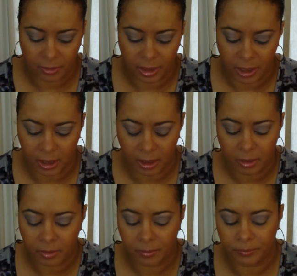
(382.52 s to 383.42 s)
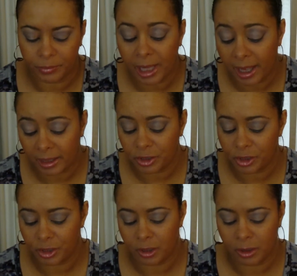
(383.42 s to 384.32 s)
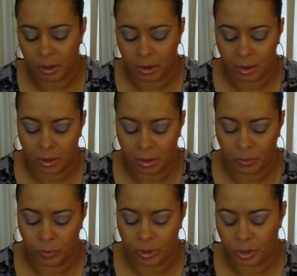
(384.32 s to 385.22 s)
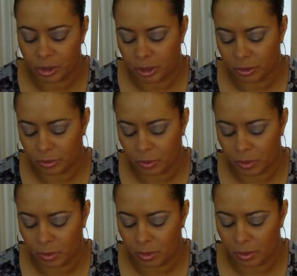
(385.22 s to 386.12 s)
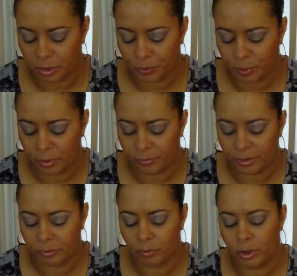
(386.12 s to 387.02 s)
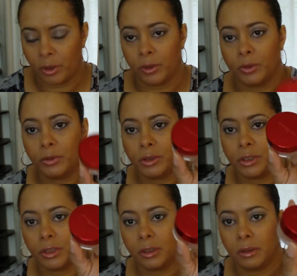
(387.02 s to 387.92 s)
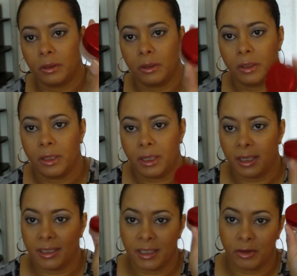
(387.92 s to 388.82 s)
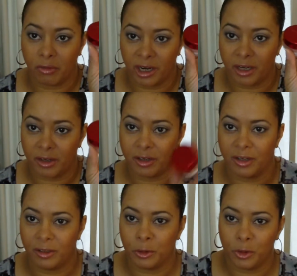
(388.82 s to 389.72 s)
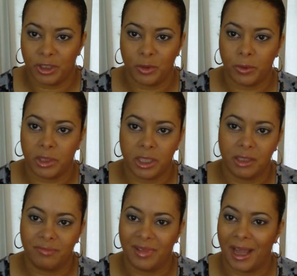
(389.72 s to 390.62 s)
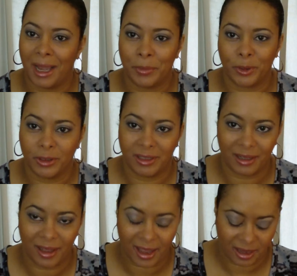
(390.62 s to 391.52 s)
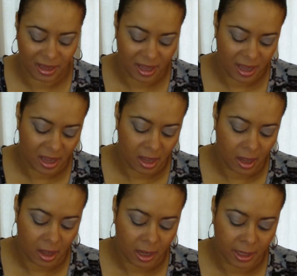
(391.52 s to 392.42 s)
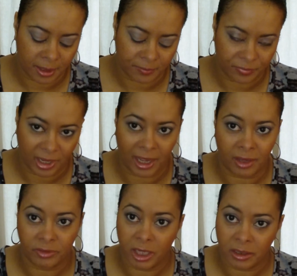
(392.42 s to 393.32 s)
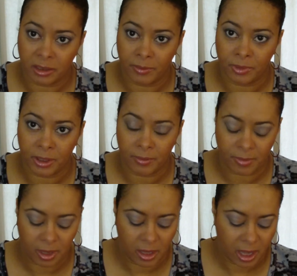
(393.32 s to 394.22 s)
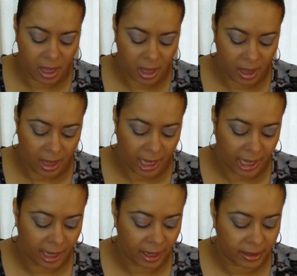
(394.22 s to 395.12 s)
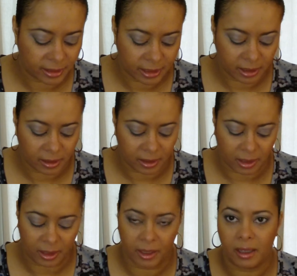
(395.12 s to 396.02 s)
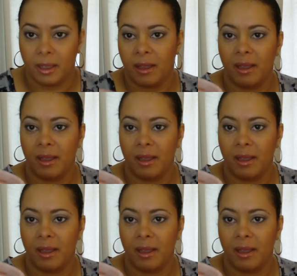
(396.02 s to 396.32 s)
the blush, which is called Perfect Rose, is in the regular loose, which I personally like. Um, I have tons of them. And yeah,